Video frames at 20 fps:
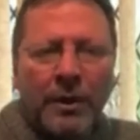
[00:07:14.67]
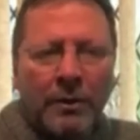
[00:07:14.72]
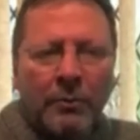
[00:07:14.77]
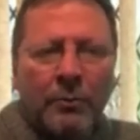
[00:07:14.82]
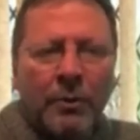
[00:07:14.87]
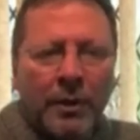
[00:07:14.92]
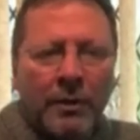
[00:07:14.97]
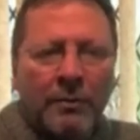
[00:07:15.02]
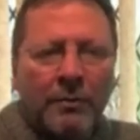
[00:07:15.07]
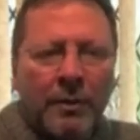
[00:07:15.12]

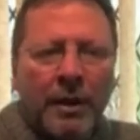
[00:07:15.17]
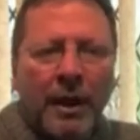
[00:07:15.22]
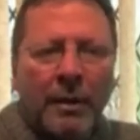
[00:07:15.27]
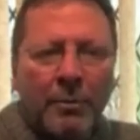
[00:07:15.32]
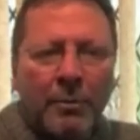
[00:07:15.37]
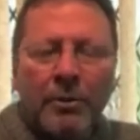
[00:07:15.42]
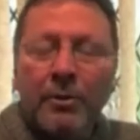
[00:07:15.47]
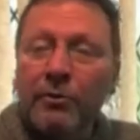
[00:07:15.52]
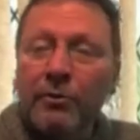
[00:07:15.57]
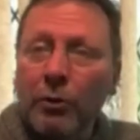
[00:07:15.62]
we
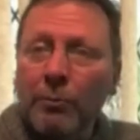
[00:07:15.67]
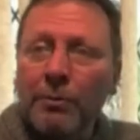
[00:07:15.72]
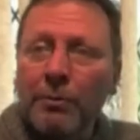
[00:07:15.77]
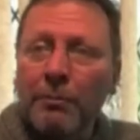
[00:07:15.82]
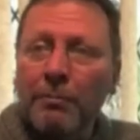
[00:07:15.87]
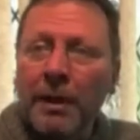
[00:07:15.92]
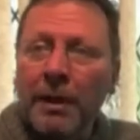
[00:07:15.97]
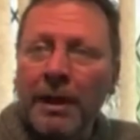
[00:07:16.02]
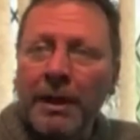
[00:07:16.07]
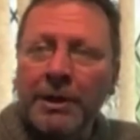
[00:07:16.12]
come at the top of
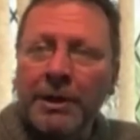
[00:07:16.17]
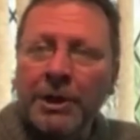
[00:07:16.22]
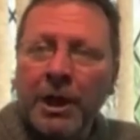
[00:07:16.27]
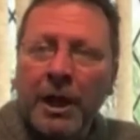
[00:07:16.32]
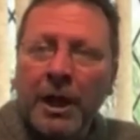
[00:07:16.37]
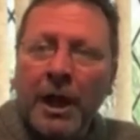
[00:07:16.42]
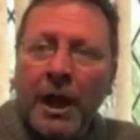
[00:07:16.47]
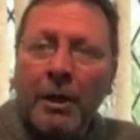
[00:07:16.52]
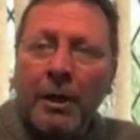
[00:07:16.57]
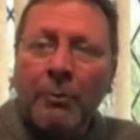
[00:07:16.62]
the page,
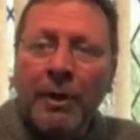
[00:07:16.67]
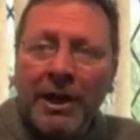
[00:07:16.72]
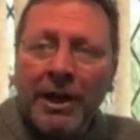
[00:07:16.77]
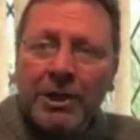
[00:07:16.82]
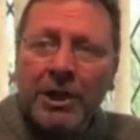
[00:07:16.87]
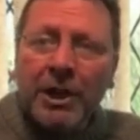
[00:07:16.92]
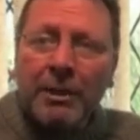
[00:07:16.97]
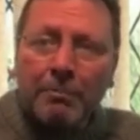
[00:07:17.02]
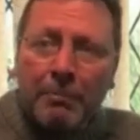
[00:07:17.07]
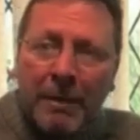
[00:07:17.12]
and we
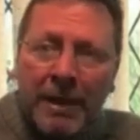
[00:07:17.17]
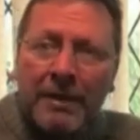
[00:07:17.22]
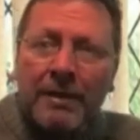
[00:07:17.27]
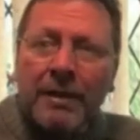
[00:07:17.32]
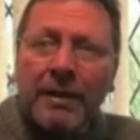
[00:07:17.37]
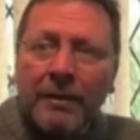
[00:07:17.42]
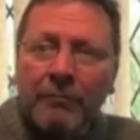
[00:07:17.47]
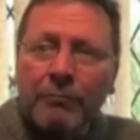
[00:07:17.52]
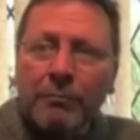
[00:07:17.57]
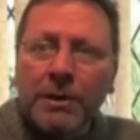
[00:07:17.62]
actually beat
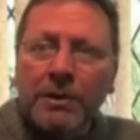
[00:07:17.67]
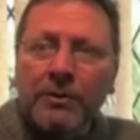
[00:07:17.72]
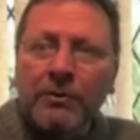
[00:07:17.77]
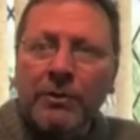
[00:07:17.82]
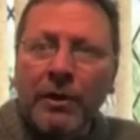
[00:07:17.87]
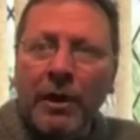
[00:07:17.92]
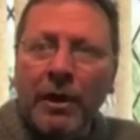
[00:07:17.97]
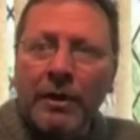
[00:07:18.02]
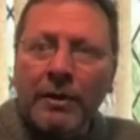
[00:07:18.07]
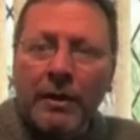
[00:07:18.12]
the government
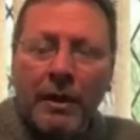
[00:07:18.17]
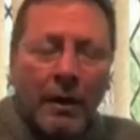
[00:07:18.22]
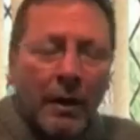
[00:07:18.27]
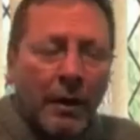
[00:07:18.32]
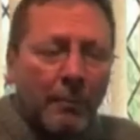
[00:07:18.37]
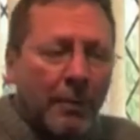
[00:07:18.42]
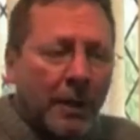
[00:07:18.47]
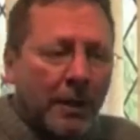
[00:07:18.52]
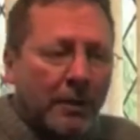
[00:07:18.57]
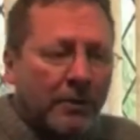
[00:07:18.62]
site.
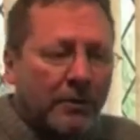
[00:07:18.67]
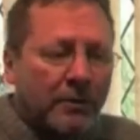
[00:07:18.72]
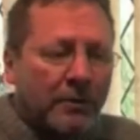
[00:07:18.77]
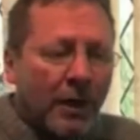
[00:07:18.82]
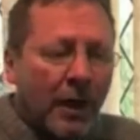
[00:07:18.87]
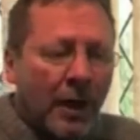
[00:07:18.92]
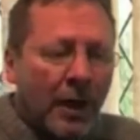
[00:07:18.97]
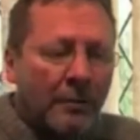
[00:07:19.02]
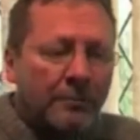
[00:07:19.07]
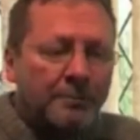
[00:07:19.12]
But
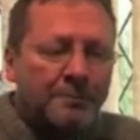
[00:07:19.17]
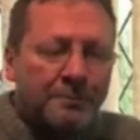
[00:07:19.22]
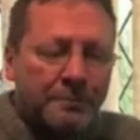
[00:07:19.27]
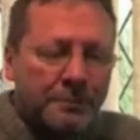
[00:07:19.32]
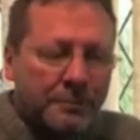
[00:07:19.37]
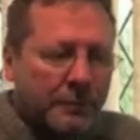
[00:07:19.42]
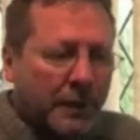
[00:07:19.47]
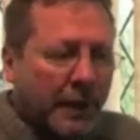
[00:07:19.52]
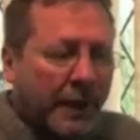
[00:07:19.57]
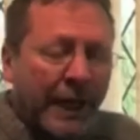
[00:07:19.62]

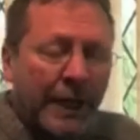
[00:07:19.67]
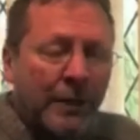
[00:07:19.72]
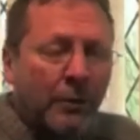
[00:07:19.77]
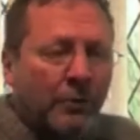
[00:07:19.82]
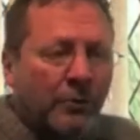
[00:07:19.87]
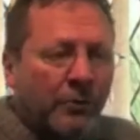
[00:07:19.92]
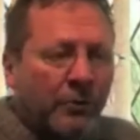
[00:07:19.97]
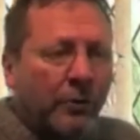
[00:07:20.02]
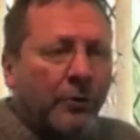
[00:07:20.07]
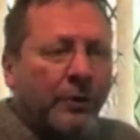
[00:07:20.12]
get
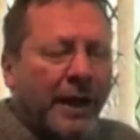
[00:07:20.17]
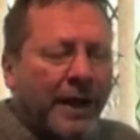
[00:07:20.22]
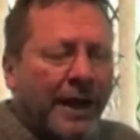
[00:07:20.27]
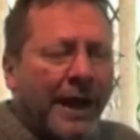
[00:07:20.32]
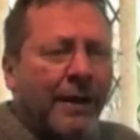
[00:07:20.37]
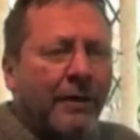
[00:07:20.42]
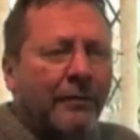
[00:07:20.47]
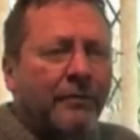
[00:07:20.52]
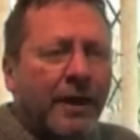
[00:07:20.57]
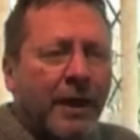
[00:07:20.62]
onto
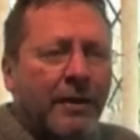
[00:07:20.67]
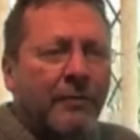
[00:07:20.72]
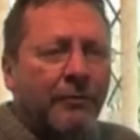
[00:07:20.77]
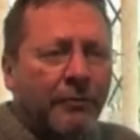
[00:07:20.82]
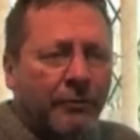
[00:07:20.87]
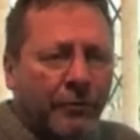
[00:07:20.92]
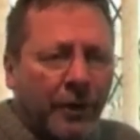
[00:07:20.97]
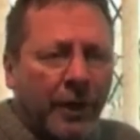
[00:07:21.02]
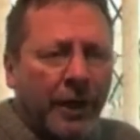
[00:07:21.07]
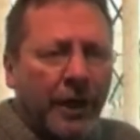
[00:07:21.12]

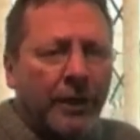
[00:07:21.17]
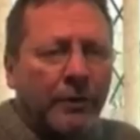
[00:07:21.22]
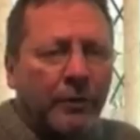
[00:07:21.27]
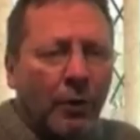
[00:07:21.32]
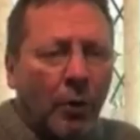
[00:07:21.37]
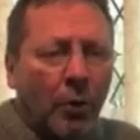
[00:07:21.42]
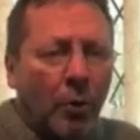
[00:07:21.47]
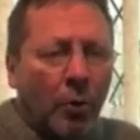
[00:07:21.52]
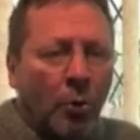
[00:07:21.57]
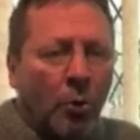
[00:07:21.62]

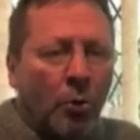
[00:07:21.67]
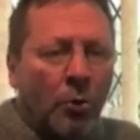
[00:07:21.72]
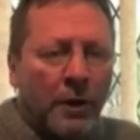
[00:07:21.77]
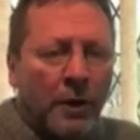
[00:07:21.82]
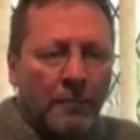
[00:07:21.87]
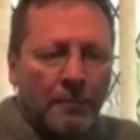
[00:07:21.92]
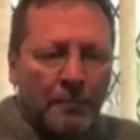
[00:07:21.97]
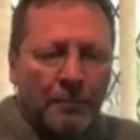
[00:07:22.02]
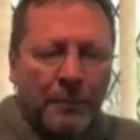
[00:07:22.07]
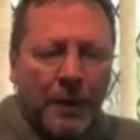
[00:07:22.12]
getoutofdebtfree.org.
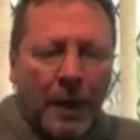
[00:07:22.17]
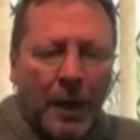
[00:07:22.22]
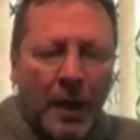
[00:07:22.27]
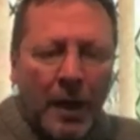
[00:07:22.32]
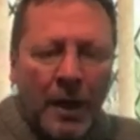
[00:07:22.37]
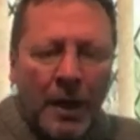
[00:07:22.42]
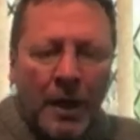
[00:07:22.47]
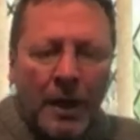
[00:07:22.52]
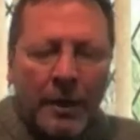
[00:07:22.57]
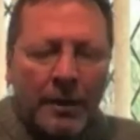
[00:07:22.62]

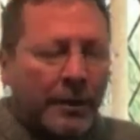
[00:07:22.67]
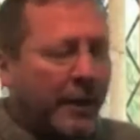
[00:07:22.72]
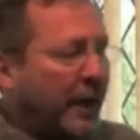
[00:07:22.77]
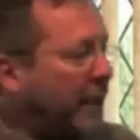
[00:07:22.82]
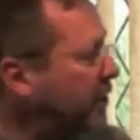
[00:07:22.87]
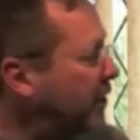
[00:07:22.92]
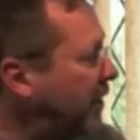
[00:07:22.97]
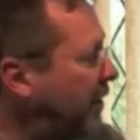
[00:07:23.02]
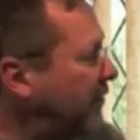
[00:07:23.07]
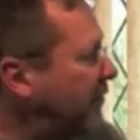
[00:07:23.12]
You can
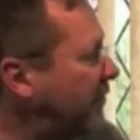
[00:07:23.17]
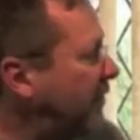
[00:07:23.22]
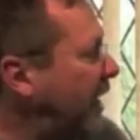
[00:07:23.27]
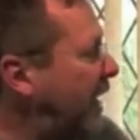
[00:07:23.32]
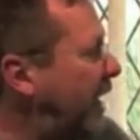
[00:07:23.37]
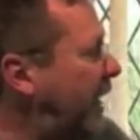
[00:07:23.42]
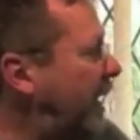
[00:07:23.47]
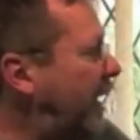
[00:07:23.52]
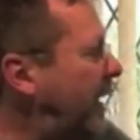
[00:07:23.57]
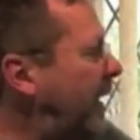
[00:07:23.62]
actually
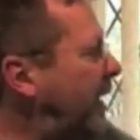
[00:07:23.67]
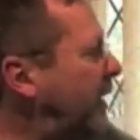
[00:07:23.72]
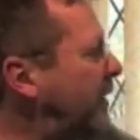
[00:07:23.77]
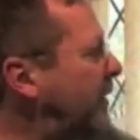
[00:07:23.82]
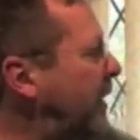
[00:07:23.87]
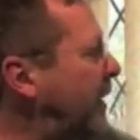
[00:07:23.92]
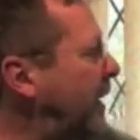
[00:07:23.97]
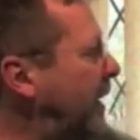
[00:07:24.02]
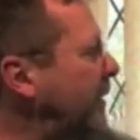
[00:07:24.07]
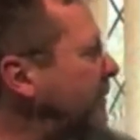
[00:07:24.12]
see it
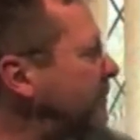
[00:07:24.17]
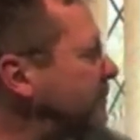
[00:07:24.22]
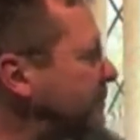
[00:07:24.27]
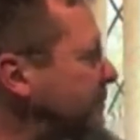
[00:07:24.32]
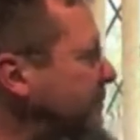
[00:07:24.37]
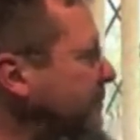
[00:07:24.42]
here, I think.